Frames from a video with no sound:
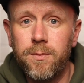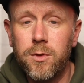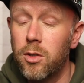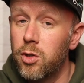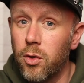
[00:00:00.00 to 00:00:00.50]

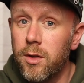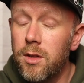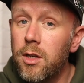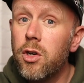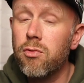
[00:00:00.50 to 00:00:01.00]
So
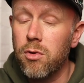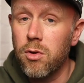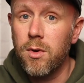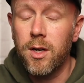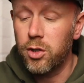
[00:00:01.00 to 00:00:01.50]
join the
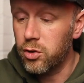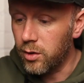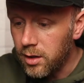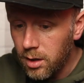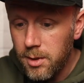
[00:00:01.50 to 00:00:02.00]
crew and
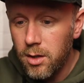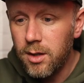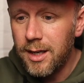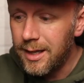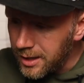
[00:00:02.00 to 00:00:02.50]
join the
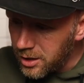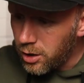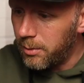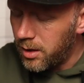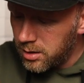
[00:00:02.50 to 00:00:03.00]
community.
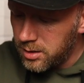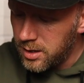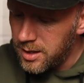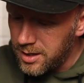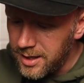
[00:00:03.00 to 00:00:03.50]
Come on
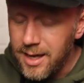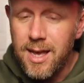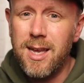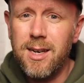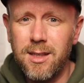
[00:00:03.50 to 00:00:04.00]

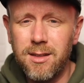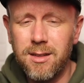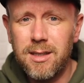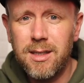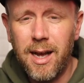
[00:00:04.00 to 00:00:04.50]
in
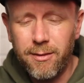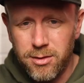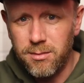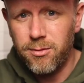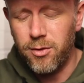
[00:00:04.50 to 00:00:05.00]
and have
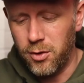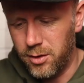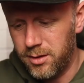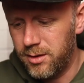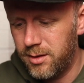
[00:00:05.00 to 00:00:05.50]
some fun.